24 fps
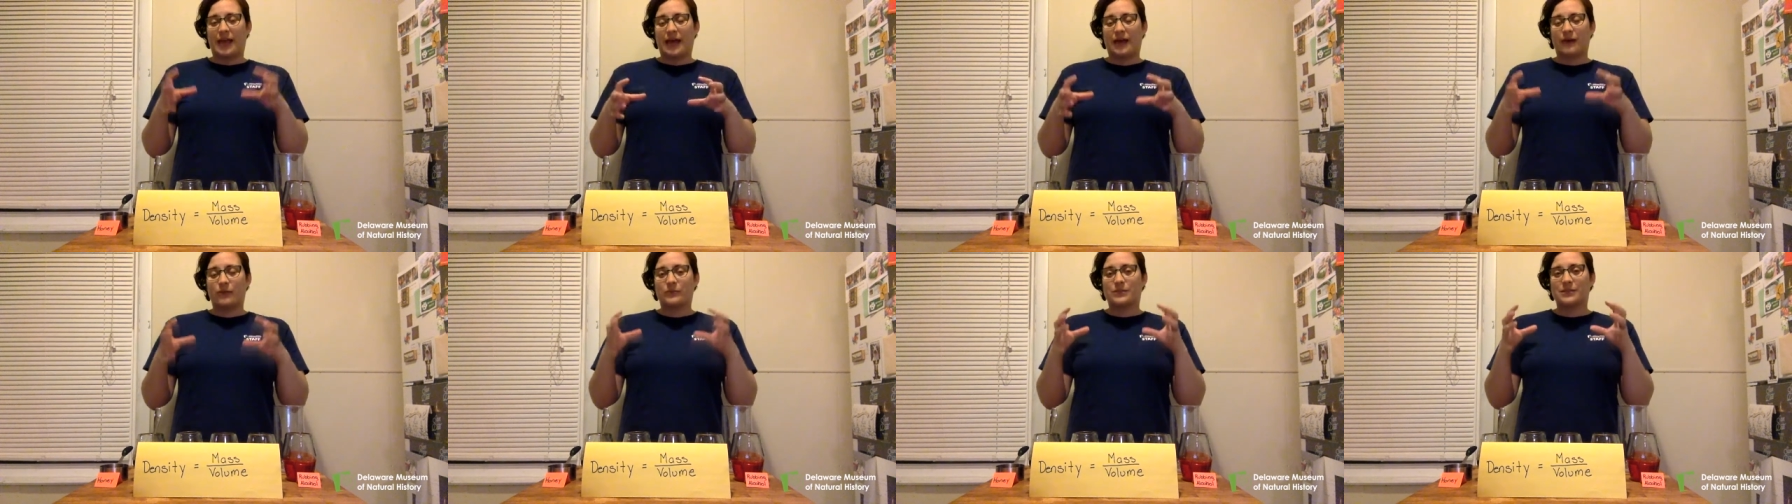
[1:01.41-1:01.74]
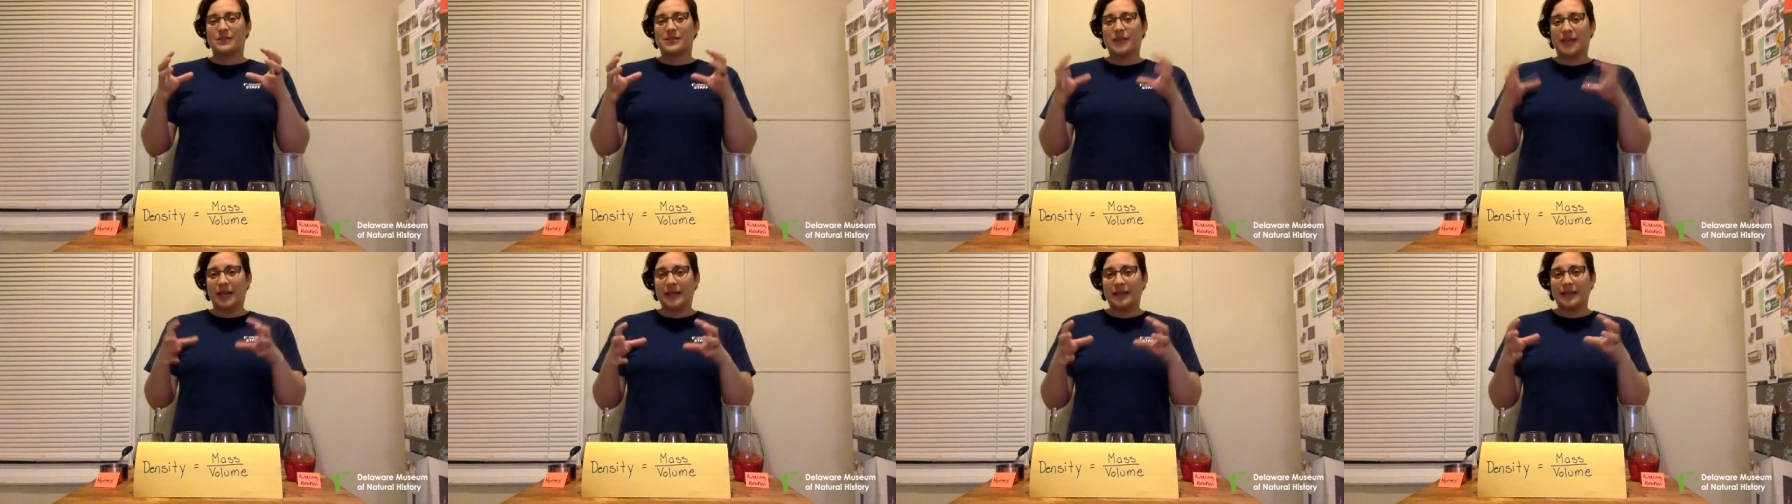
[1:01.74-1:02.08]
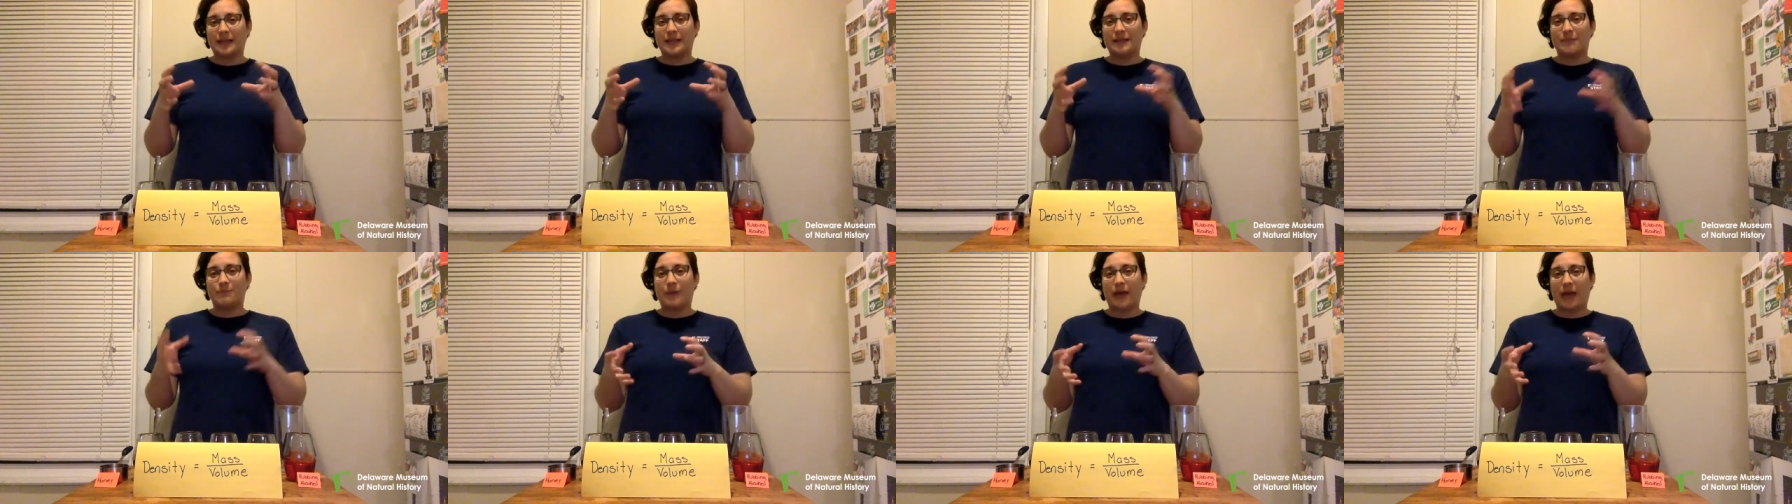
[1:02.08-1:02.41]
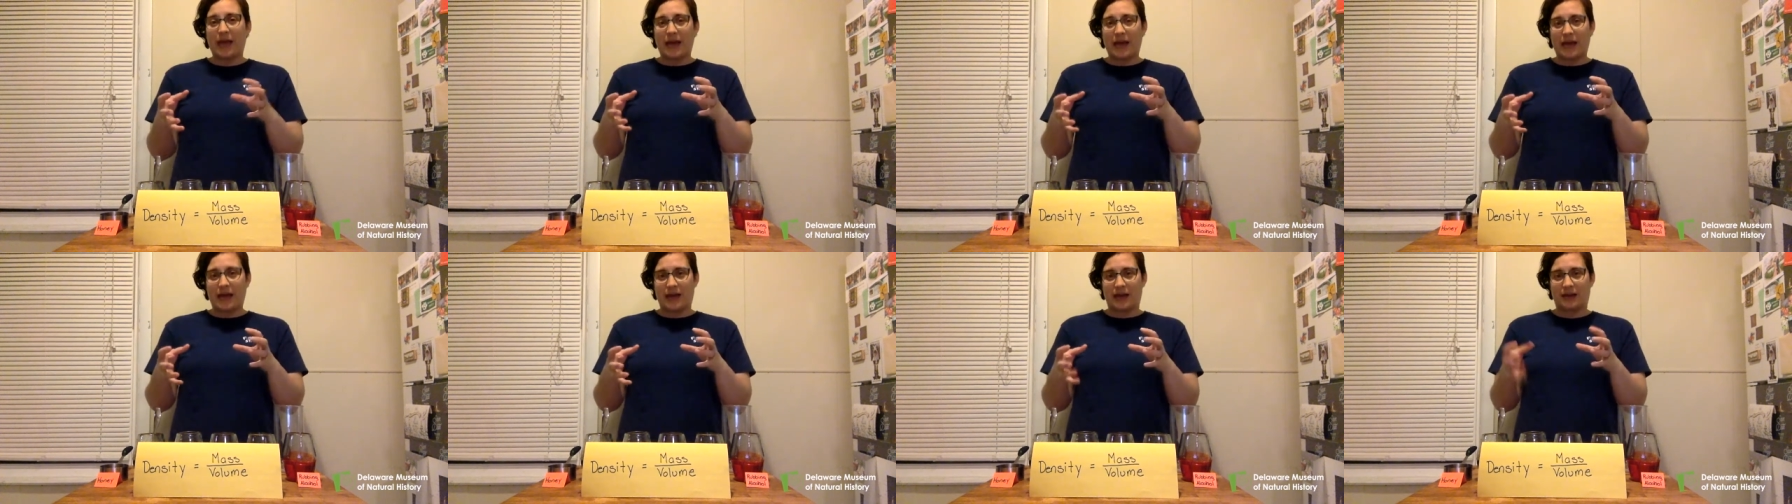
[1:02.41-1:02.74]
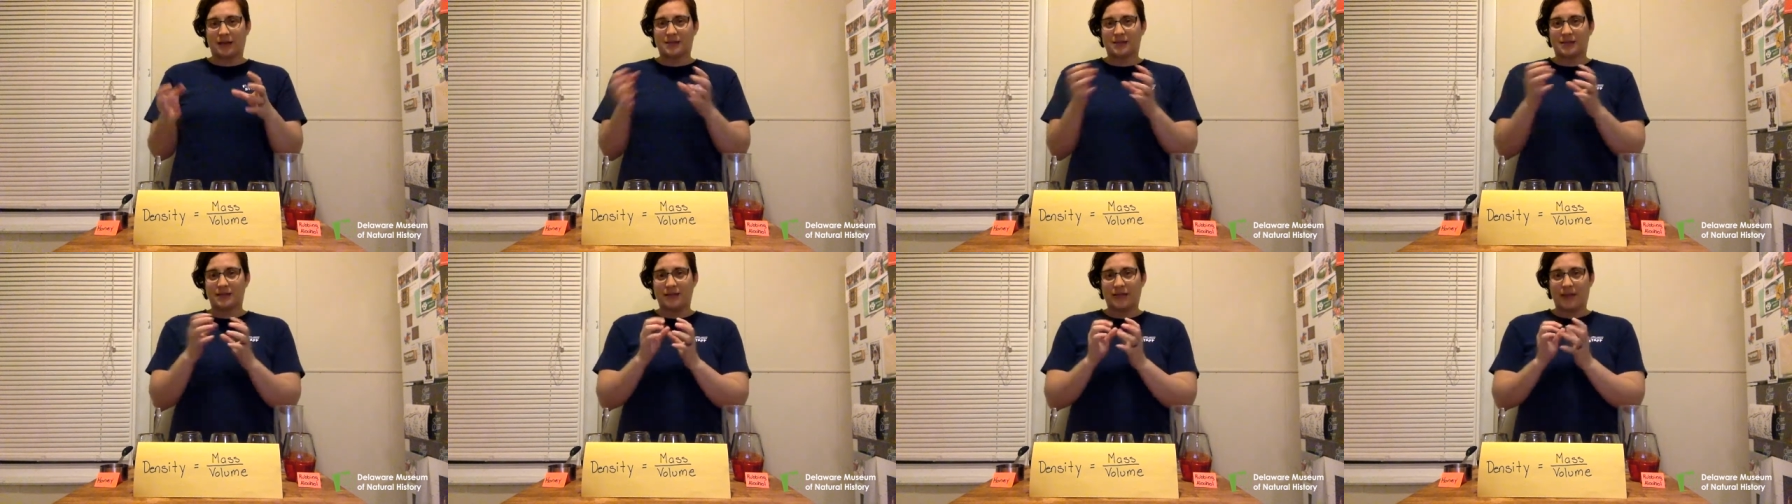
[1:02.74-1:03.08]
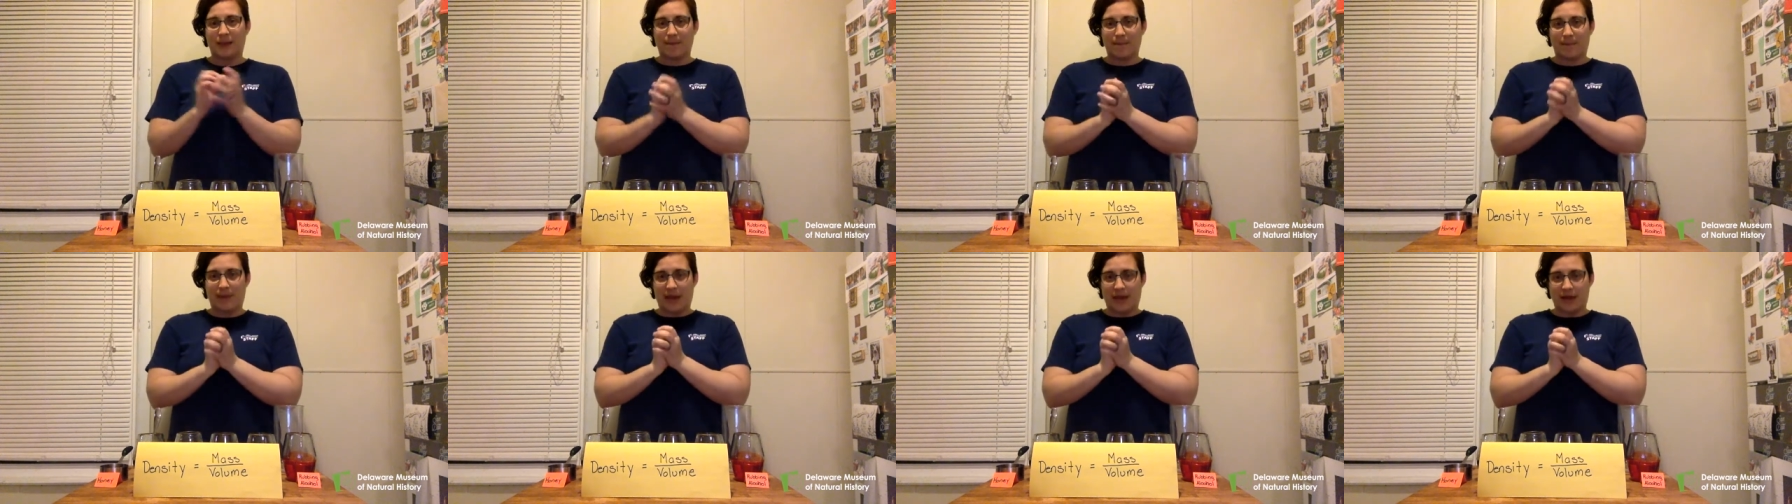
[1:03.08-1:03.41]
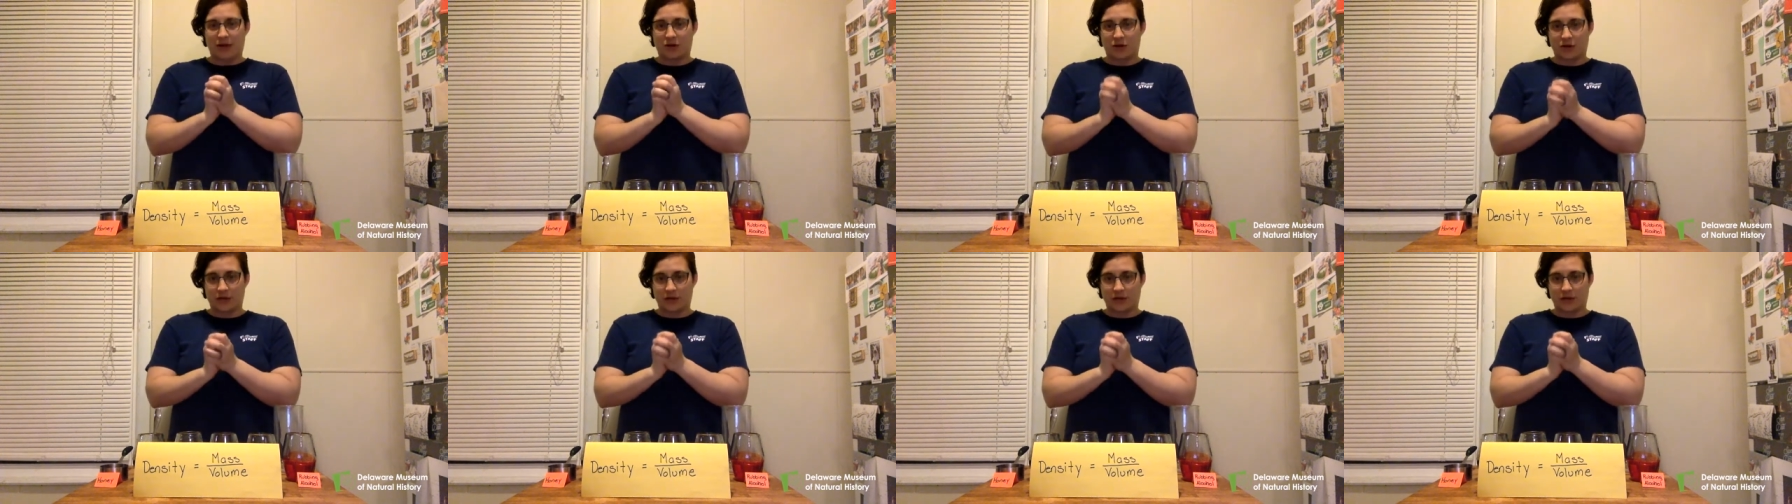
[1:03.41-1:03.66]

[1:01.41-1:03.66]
how tightly packed that matter